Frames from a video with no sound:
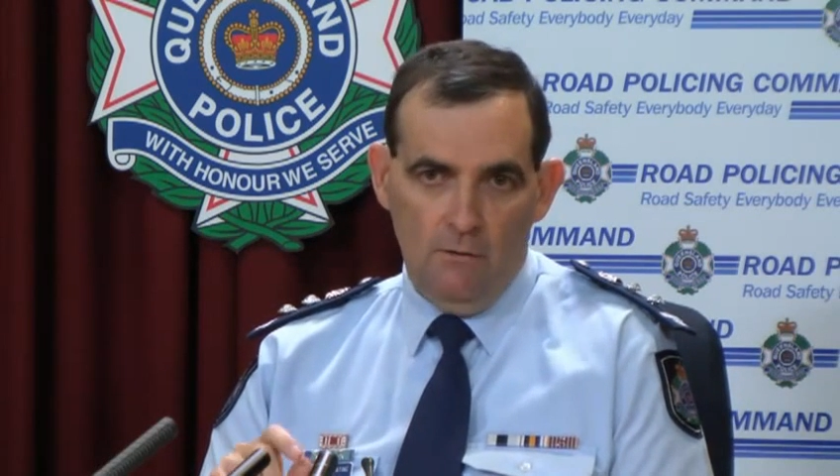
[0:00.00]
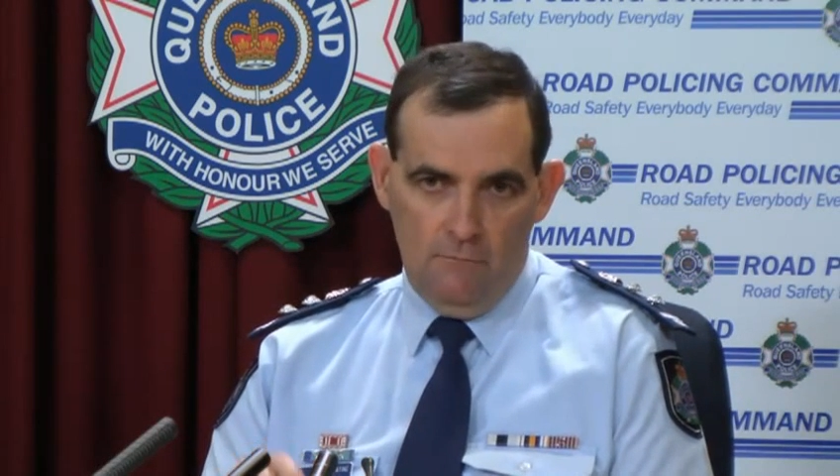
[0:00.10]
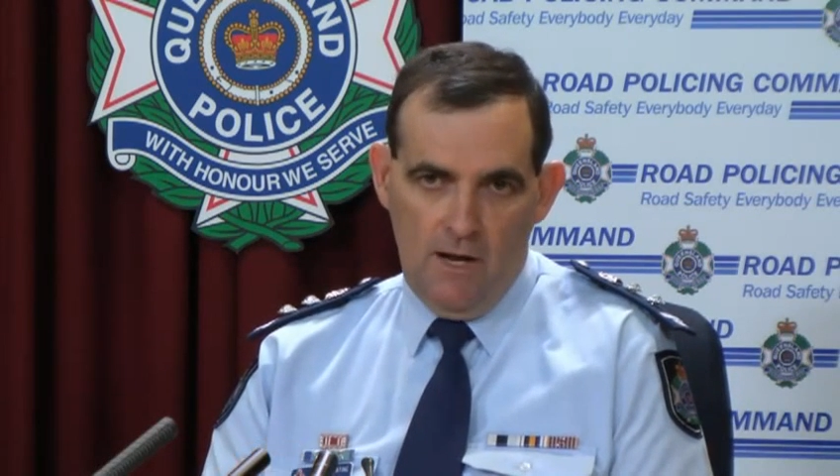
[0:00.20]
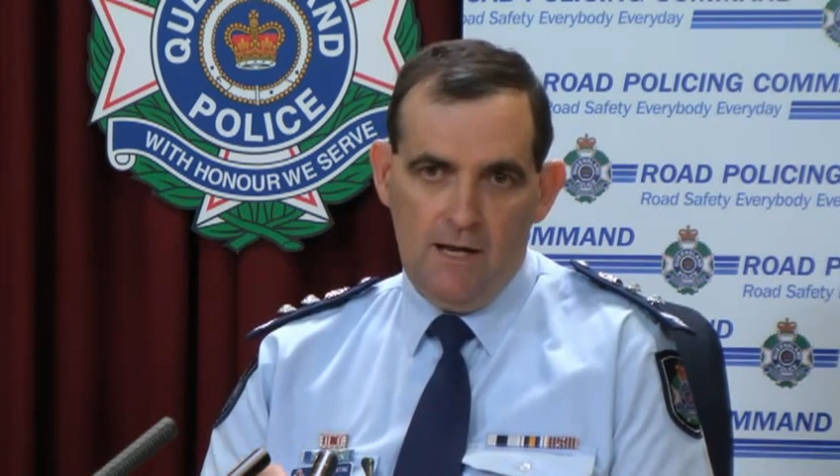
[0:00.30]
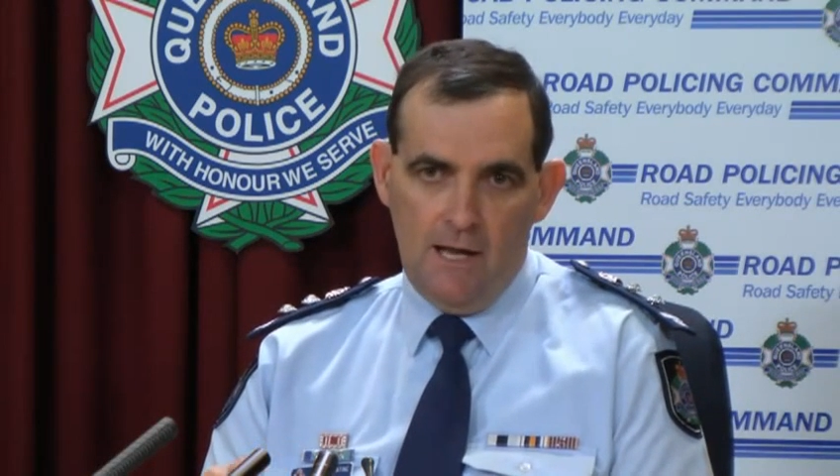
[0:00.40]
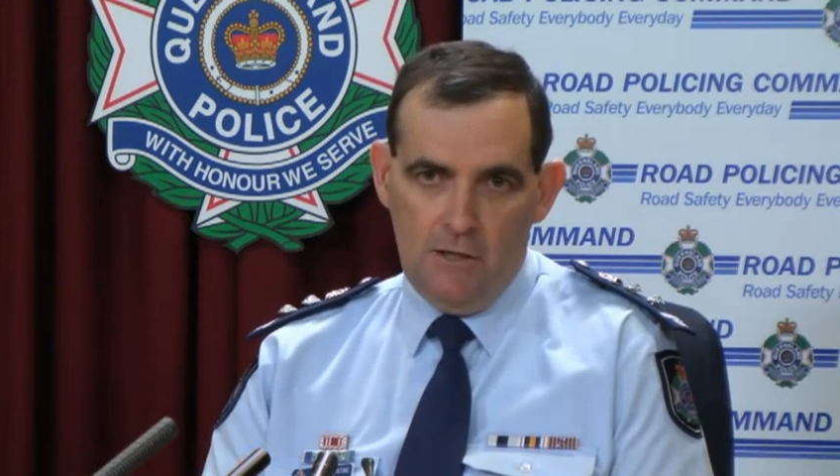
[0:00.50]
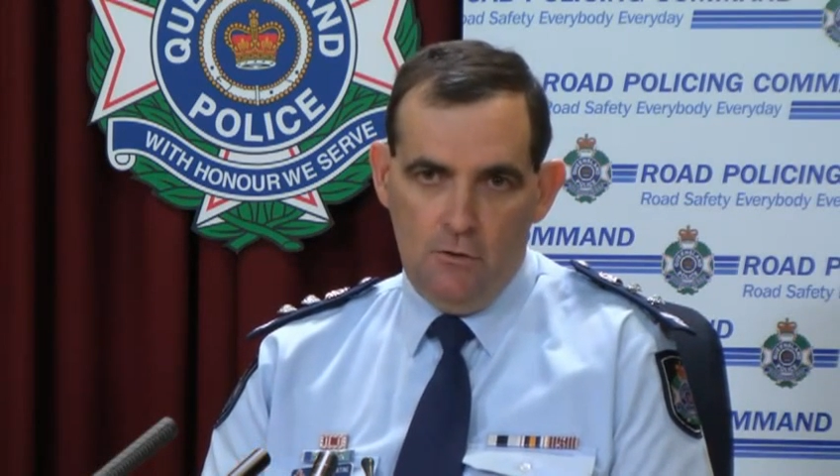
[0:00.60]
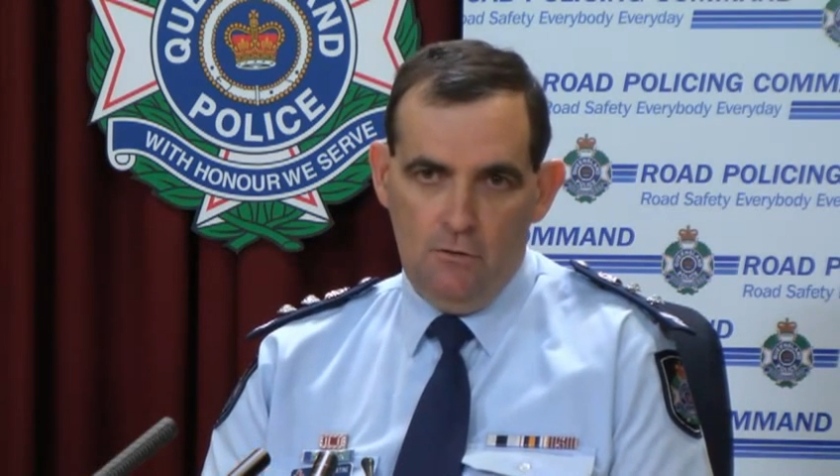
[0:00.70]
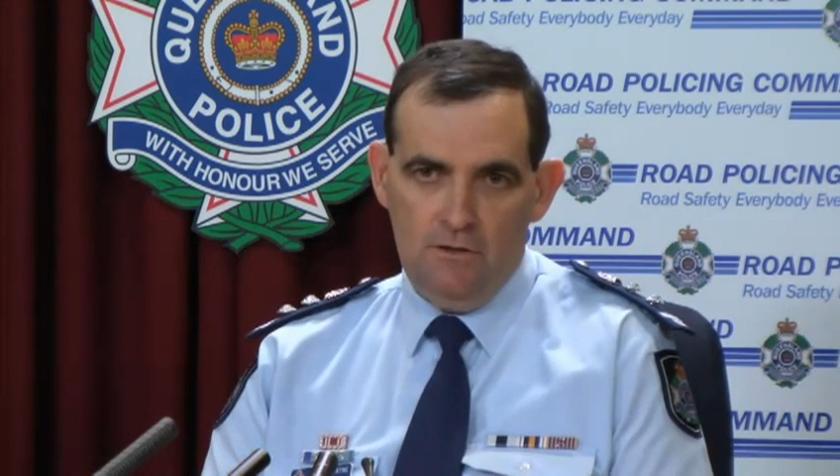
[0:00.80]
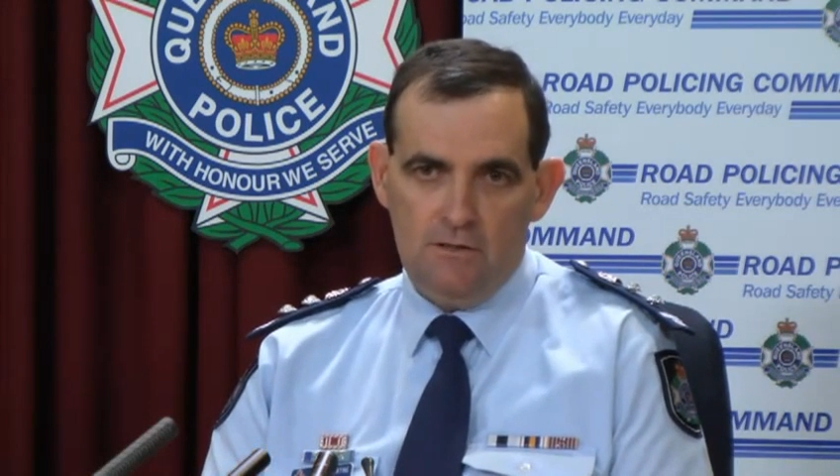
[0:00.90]
of radar
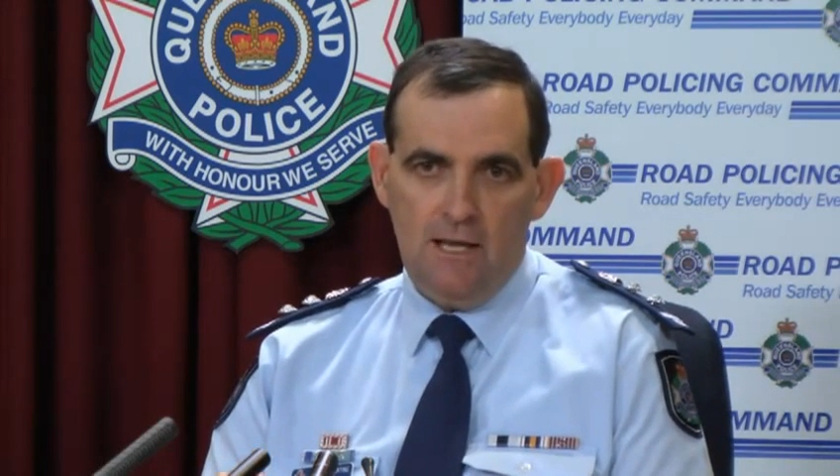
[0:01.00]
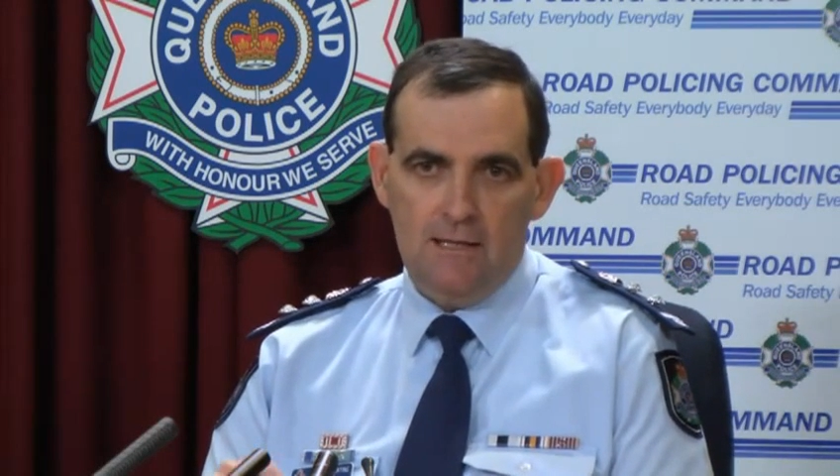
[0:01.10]
units